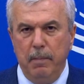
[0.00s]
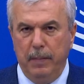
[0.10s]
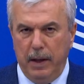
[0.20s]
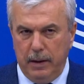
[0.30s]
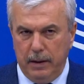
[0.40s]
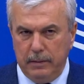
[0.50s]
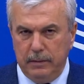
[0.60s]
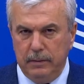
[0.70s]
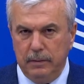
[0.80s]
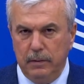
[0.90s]

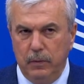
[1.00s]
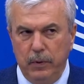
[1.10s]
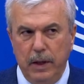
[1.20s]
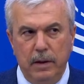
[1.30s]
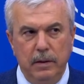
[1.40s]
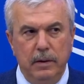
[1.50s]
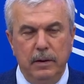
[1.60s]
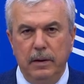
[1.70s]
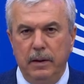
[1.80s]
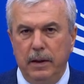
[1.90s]
But we are uh,
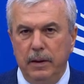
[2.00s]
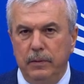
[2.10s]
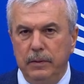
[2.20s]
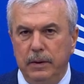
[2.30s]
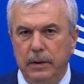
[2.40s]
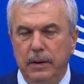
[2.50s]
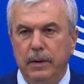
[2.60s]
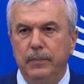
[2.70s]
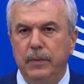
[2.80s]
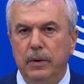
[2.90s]
rely on
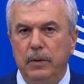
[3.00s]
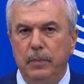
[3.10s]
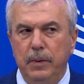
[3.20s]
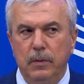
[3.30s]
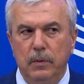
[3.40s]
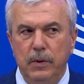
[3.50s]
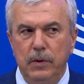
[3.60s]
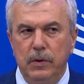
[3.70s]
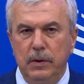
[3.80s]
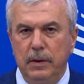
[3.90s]
the, the, European
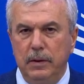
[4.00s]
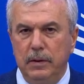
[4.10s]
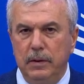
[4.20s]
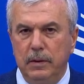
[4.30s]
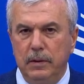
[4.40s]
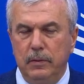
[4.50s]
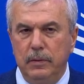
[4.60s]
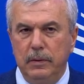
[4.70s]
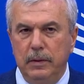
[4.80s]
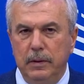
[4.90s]
Commission and uh,
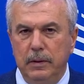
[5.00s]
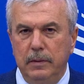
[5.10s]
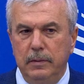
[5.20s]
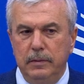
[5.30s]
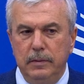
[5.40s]
on the uh,